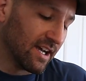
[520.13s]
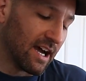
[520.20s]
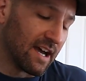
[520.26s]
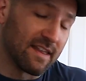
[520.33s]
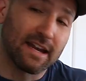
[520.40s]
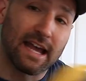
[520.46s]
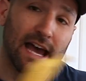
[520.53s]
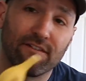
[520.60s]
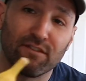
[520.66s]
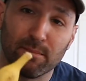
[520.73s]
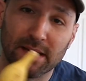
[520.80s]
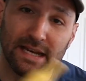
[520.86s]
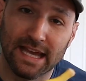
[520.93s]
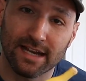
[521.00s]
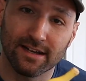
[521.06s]
I then have a
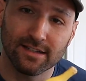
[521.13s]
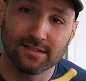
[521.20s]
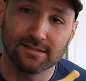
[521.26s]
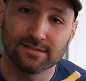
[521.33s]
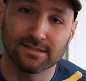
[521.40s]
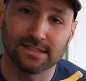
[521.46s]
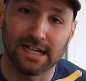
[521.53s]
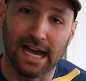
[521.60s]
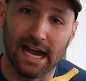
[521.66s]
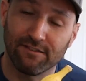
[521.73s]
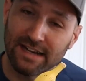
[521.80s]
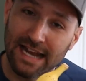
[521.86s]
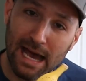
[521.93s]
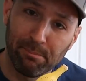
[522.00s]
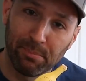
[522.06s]
banana, I
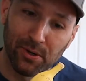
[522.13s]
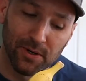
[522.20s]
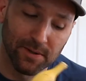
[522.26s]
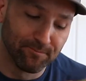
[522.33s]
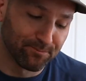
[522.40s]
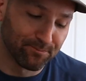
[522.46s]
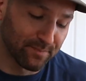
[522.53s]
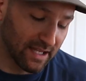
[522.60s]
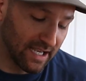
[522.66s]
have an apple,